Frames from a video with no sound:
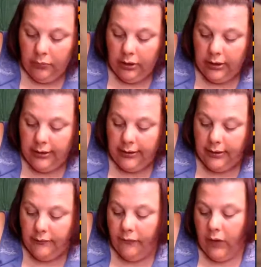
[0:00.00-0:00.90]

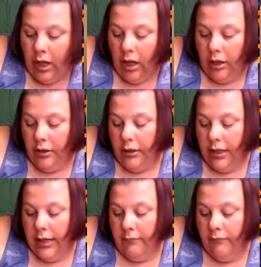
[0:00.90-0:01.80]
But other than
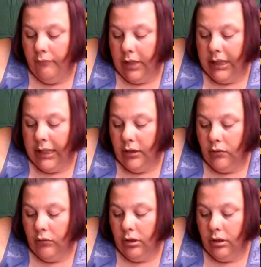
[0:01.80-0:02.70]
that, my day's
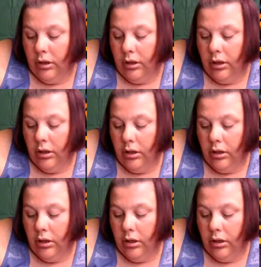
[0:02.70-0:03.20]
going good.